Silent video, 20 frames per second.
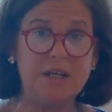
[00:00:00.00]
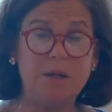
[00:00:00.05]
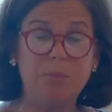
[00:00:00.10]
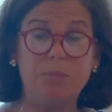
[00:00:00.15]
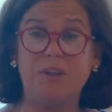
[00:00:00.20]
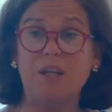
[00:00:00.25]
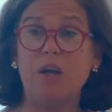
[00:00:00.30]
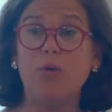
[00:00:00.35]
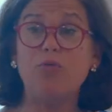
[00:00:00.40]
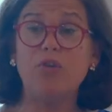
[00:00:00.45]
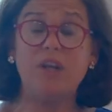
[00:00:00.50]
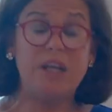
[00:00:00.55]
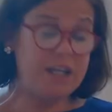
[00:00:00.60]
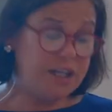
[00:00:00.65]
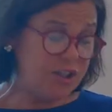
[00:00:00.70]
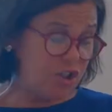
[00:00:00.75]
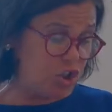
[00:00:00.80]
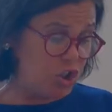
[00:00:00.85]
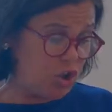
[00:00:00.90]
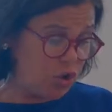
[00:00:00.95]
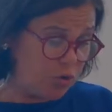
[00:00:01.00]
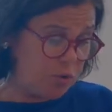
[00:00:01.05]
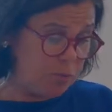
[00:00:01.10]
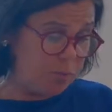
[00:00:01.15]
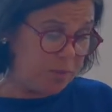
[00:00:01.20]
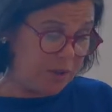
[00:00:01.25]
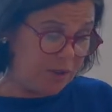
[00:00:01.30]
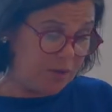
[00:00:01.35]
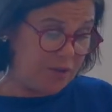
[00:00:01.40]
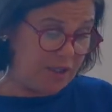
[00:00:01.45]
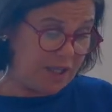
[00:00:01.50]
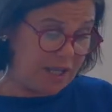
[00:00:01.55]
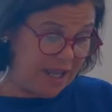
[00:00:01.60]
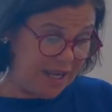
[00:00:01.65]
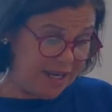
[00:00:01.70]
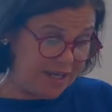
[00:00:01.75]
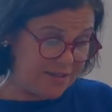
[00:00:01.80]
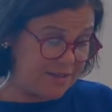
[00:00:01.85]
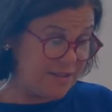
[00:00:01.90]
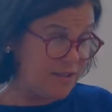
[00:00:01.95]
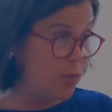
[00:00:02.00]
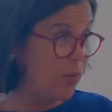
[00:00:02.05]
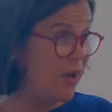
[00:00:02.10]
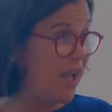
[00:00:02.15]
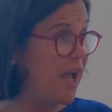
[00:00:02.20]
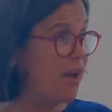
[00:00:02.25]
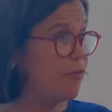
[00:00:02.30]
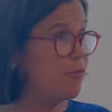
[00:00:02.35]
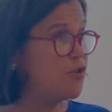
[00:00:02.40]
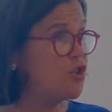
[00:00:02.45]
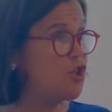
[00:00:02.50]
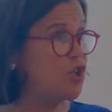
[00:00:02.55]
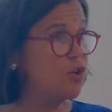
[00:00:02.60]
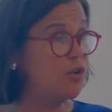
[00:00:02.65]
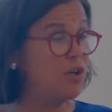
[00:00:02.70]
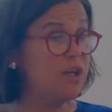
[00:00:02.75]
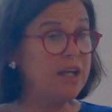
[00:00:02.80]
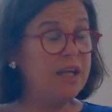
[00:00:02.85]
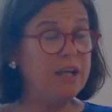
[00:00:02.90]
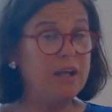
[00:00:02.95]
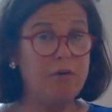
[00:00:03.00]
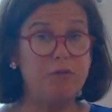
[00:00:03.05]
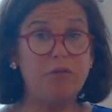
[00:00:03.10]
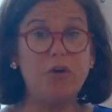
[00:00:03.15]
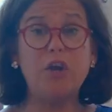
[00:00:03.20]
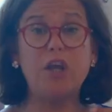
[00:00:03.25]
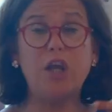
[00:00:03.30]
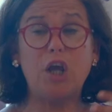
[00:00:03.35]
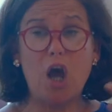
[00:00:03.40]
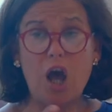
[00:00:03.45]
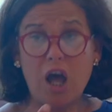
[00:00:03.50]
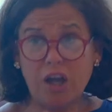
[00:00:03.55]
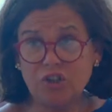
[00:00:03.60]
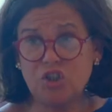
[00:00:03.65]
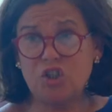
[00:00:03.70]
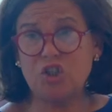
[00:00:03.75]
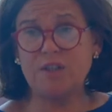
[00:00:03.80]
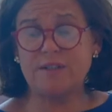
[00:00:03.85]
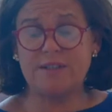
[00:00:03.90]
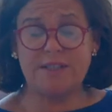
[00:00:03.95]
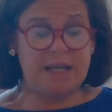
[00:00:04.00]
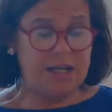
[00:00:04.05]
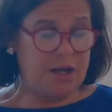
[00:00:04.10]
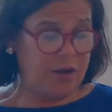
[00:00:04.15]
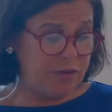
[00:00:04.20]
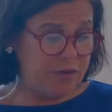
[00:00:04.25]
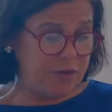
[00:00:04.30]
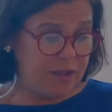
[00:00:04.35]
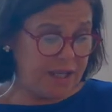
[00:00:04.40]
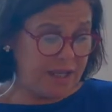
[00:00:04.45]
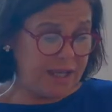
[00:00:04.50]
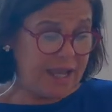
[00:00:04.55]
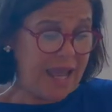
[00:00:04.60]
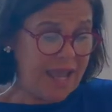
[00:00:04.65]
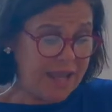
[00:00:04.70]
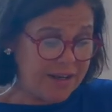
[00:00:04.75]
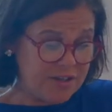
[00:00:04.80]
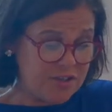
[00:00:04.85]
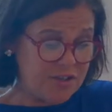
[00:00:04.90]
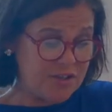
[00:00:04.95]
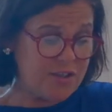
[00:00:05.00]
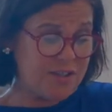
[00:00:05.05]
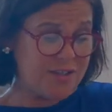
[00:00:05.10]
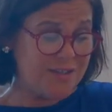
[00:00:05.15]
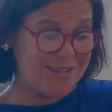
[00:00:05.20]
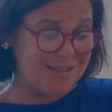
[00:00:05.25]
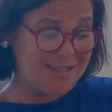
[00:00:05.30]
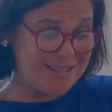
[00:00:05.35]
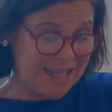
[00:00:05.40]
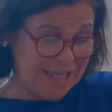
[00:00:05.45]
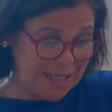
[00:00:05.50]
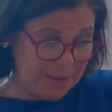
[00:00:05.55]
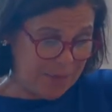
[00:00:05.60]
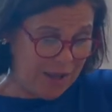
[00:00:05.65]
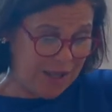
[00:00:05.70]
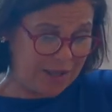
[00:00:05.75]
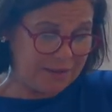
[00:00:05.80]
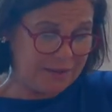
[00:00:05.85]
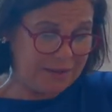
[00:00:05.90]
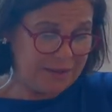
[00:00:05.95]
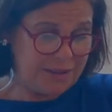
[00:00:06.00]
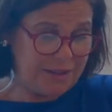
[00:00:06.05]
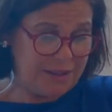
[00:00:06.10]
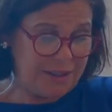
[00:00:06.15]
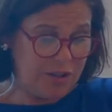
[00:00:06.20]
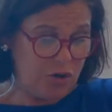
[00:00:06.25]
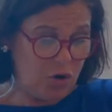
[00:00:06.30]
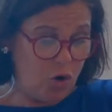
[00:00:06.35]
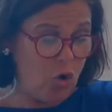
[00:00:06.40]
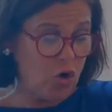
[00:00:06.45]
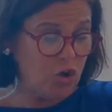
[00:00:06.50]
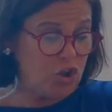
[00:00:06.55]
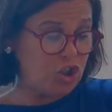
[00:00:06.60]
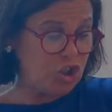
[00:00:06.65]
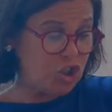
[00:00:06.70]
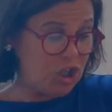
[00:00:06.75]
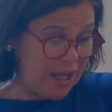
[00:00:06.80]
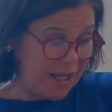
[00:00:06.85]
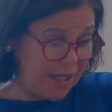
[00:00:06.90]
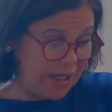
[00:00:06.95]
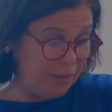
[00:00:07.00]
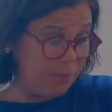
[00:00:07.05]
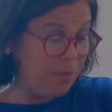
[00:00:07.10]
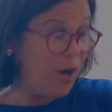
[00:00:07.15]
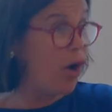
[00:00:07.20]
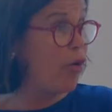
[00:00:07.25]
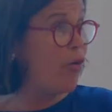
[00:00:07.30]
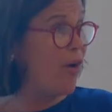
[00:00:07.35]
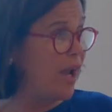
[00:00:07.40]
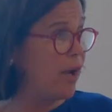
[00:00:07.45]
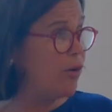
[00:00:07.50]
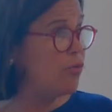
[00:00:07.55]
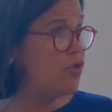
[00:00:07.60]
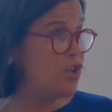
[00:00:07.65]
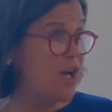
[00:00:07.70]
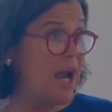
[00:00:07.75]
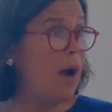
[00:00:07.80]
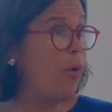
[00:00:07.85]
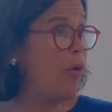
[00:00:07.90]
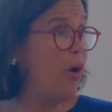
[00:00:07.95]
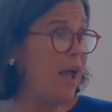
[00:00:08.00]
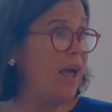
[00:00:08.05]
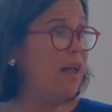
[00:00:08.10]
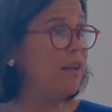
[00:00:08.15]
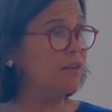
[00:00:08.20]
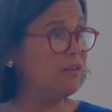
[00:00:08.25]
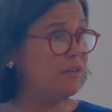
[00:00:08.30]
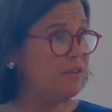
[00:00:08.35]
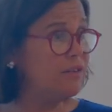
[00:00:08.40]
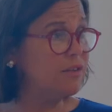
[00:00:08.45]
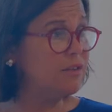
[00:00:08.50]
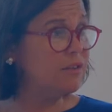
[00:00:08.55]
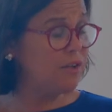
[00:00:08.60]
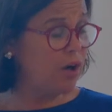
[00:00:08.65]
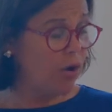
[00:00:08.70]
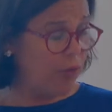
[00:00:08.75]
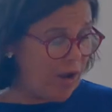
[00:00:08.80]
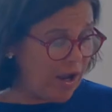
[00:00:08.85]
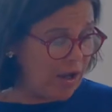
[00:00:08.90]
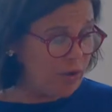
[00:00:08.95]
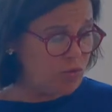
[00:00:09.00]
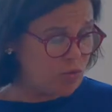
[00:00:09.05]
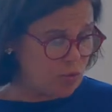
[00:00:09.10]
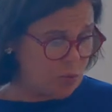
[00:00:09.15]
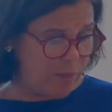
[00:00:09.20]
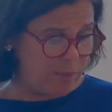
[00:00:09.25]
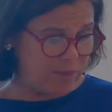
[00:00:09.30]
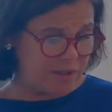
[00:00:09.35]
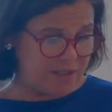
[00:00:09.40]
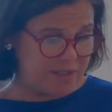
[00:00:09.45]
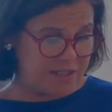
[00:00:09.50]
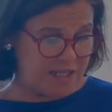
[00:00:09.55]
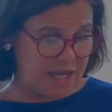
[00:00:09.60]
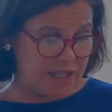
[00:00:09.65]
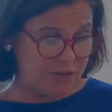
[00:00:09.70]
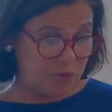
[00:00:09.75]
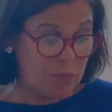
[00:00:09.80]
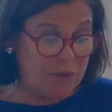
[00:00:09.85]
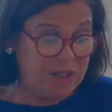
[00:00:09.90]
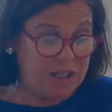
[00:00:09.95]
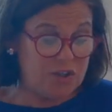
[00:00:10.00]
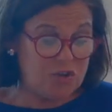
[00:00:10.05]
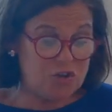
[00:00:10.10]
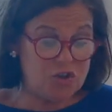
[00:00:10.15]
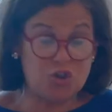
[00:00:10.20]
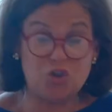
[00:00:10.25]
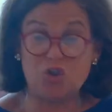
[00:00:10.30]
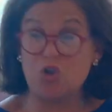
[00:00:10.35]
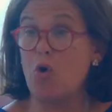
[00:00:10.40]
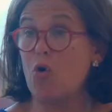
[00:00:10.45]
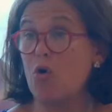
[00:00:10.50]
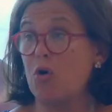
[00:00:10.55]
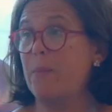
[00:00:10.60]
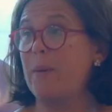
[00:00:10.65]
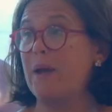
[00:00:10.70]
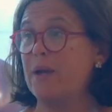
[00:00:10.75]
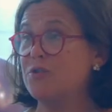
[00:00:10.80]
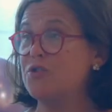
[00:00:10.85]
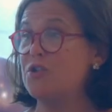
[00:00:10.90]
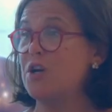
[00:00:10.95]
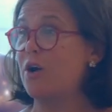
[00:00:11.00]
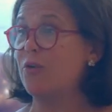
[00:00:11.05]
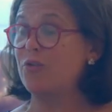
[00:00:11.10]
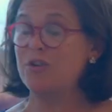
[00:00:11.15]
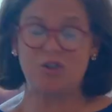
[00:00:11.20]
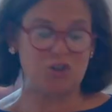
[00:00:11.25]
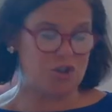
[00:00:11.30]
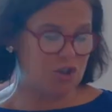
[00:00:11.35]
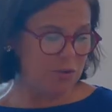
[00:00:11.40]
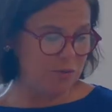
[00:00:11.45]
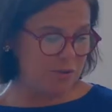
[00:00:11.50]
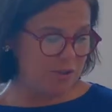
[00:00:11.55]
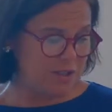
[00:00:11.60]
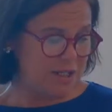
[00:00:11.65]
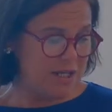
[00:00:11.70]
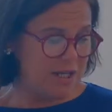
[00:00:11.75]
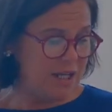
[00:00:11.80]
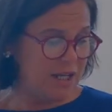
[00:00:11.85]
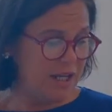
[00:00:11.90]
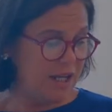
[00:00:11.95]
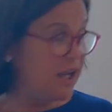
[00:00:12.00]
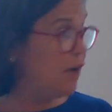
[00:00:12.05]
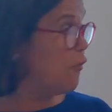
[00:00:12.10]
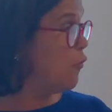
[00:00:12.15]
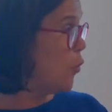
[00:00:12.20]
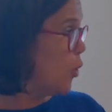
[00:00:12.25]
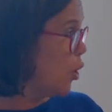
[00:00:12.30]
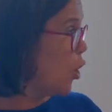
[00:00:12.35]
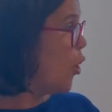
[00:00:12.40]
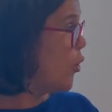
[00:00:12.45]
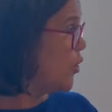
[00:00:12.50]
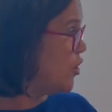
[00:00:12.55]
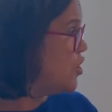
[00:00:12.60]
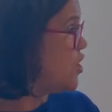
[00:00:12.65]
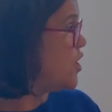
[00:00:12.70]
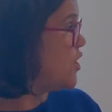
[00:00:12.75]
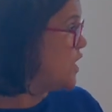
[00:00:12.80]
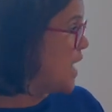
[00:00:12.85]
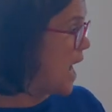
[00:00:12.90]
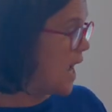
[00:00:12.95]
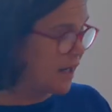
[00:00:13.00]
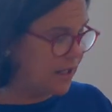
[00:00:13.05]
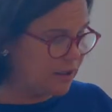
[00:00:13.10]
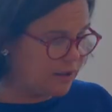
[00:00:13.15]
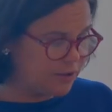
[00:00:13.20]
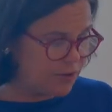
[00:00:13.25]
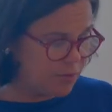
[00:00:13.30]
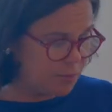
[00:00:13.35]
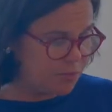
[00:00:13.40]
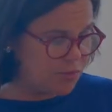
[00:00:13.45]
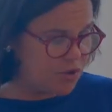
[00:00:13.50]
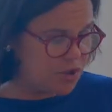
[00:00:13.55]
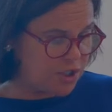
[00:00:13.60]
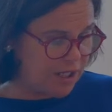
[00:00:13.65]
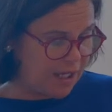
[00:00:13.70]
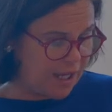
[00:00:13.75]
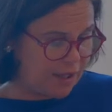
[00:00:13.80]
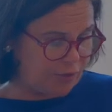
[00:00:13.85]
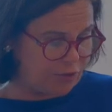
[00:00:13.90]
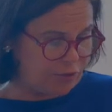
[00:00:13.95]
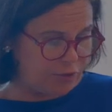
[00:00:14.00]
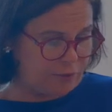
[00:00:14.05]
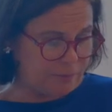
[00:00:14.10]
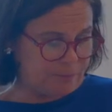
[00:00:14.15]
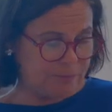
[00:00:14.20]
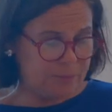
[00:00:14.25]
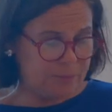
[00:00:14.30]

But that really shouldn't be the case. So we have to very consciously, I think, end the stigma or shame around our health, around women's health. We need to talk about our issues if we're going to tackle them together.